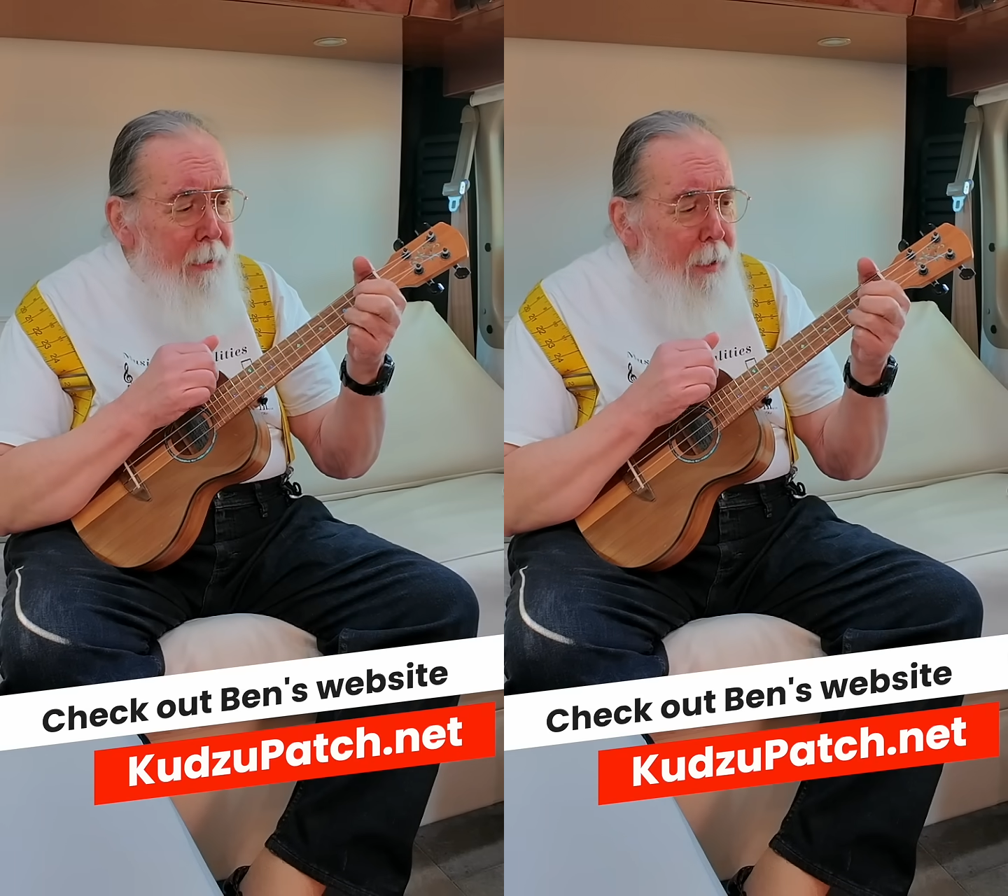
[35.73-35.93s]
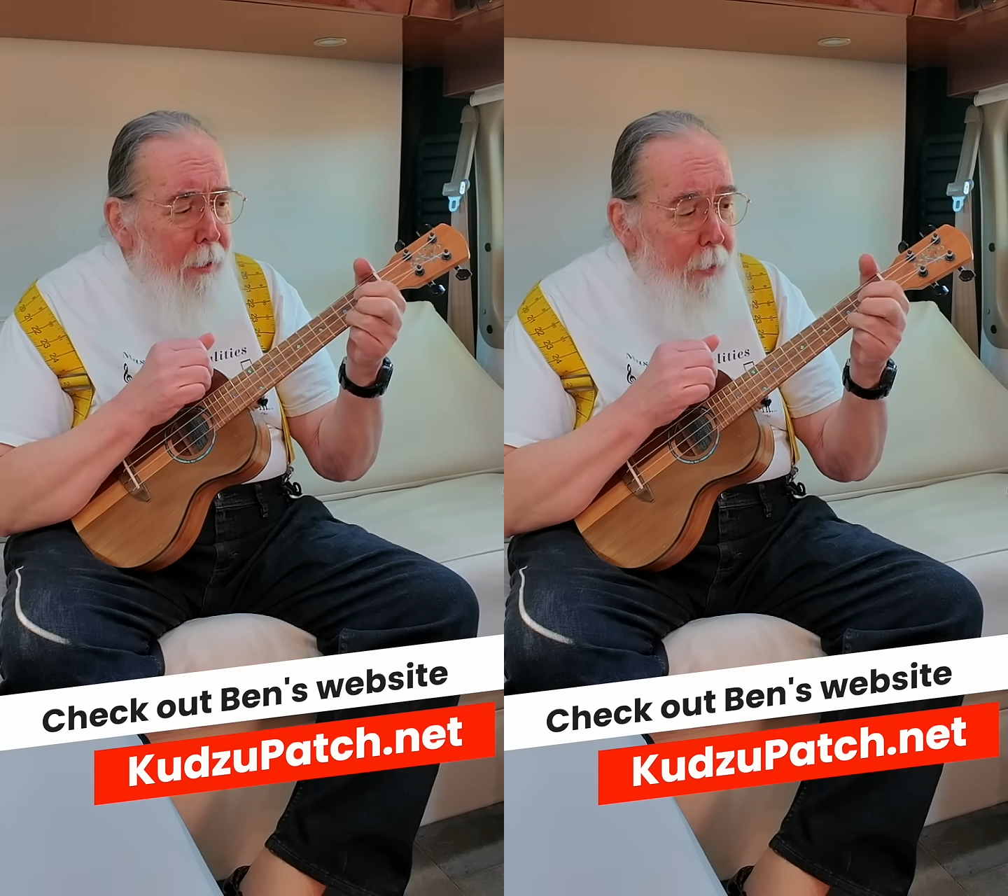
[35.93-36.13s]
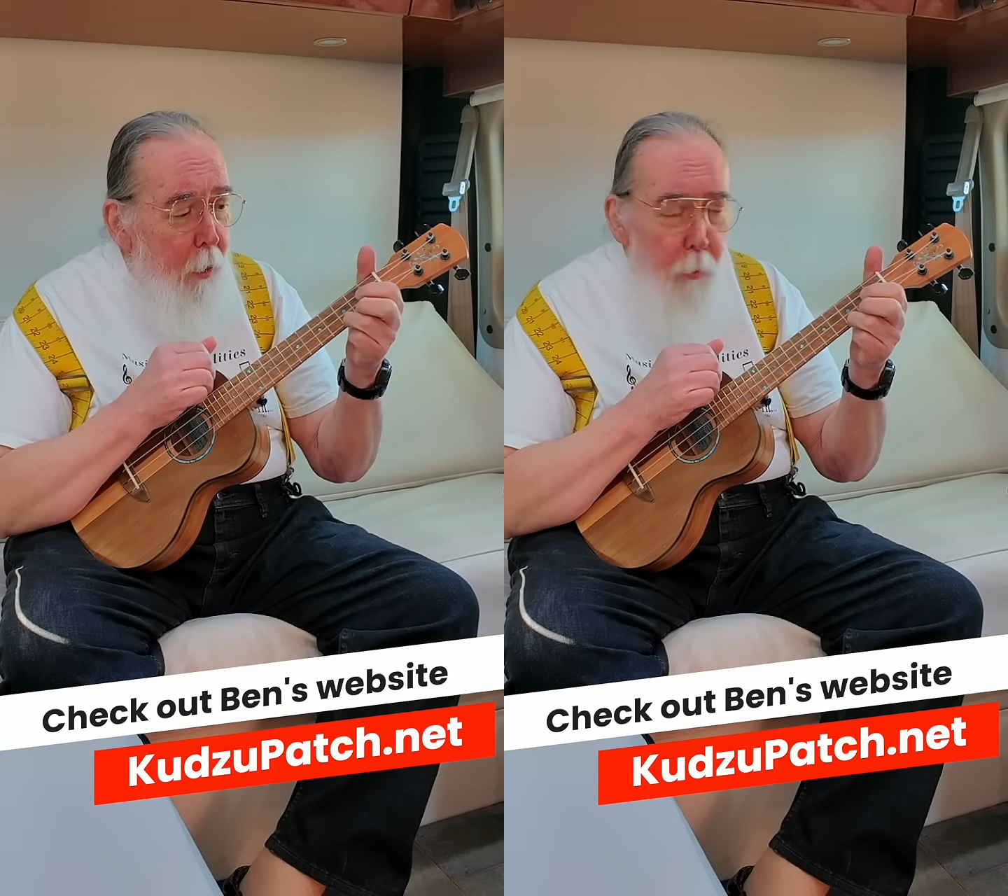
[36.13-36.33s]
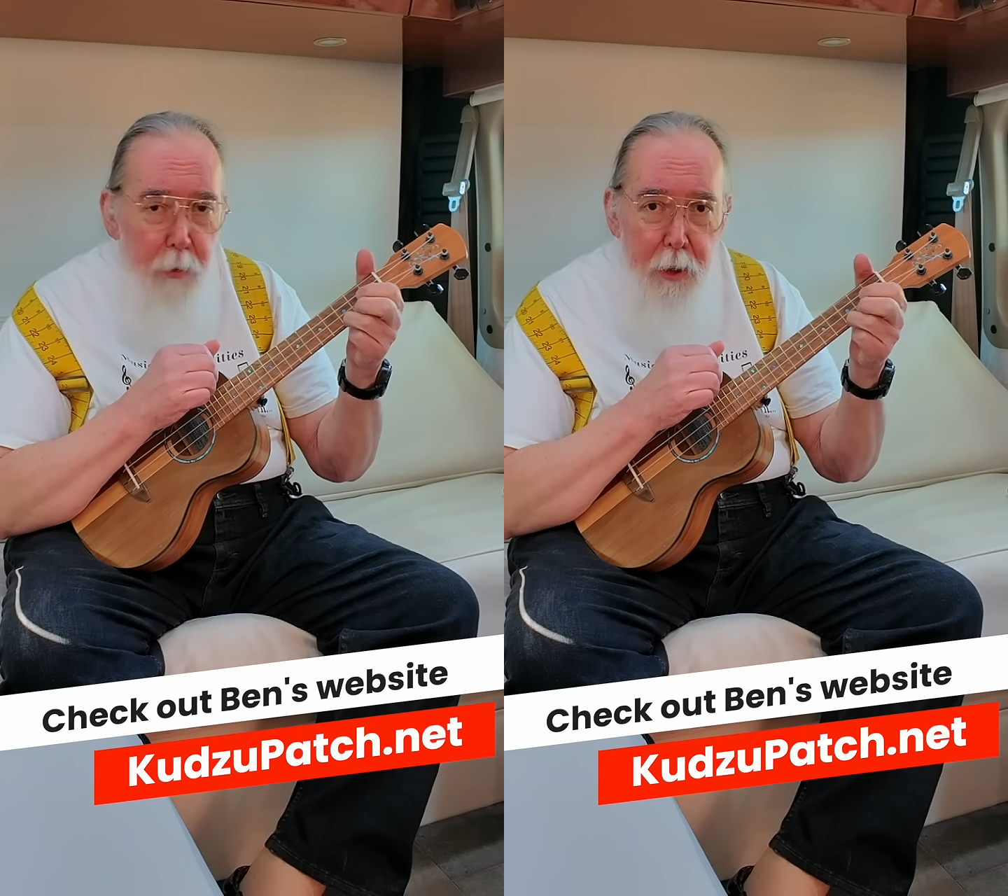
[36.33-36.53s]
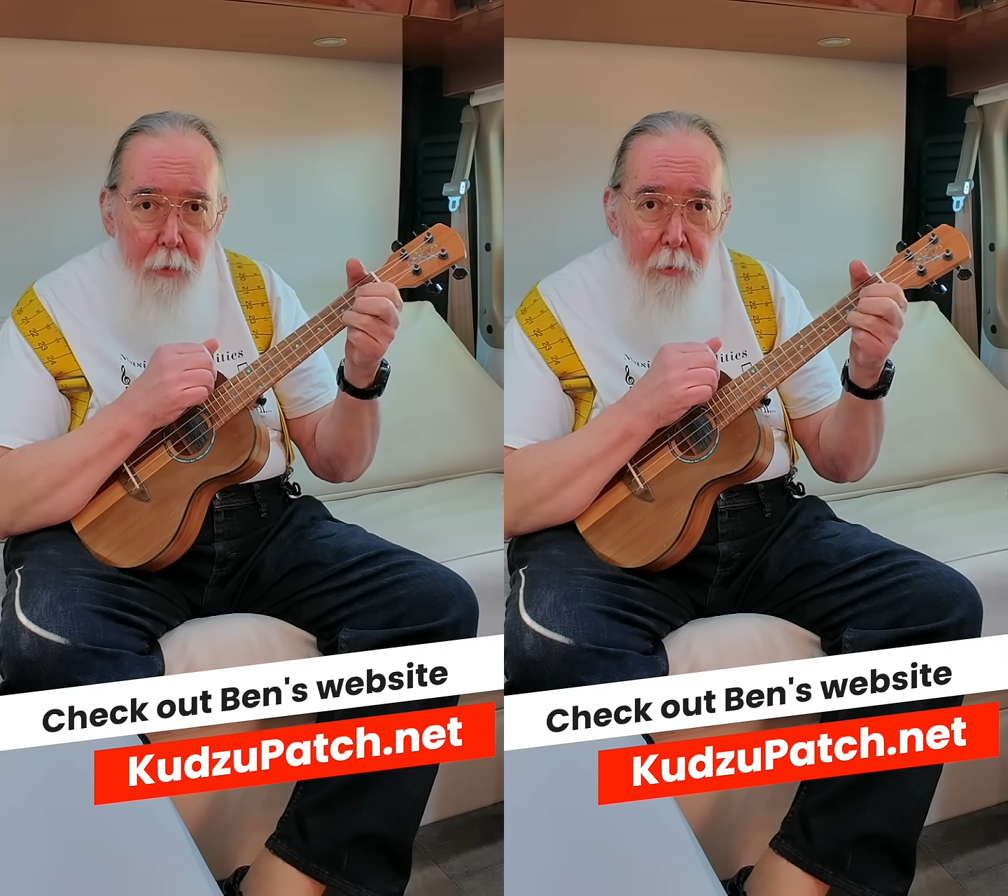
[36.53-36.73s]
of an old
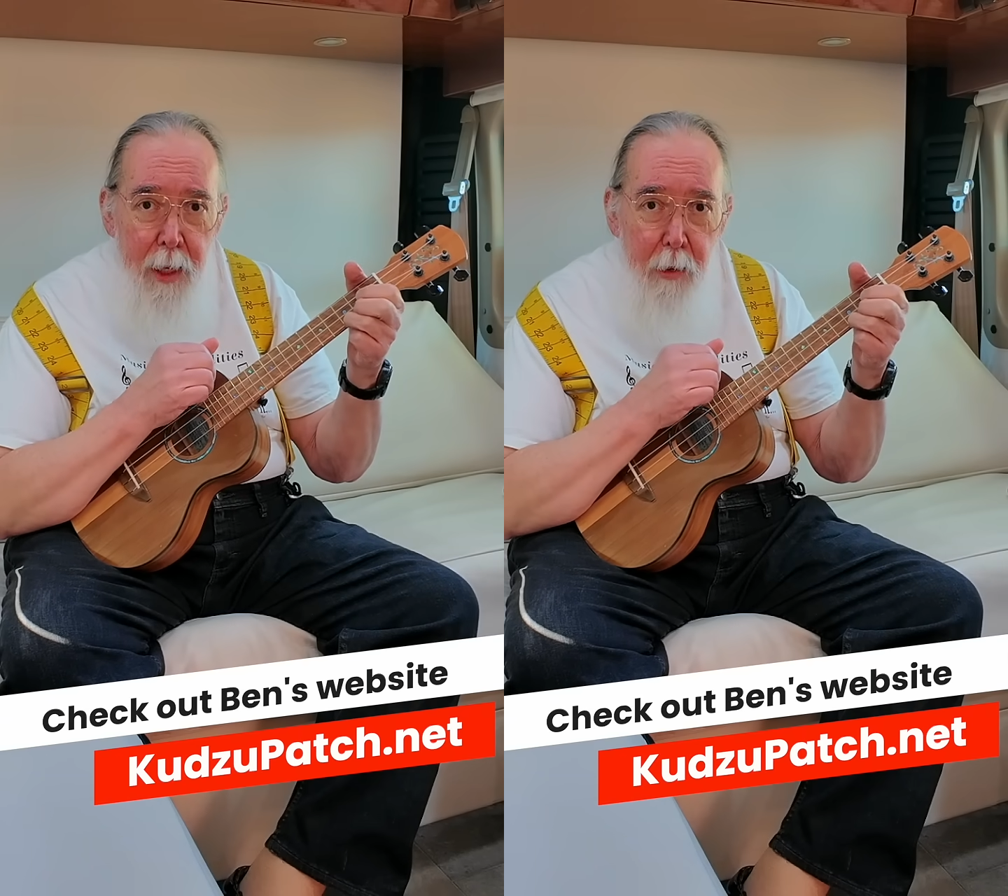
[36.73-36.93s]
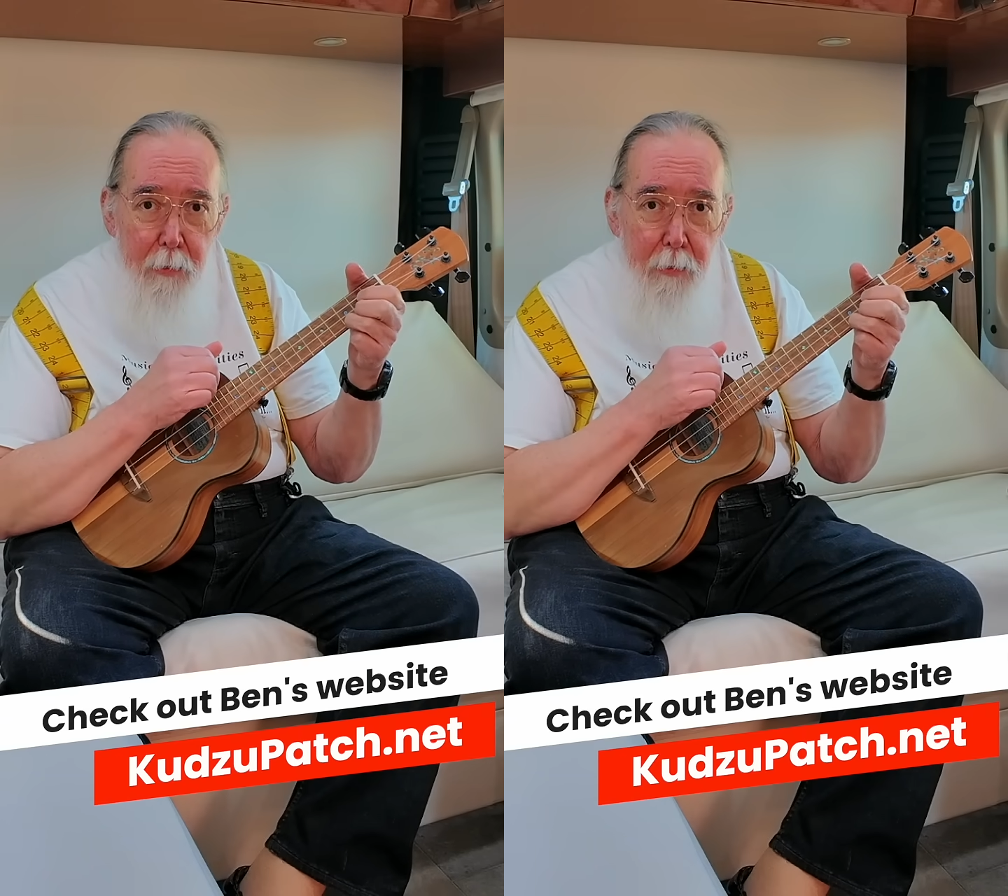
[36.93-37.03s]
tune here.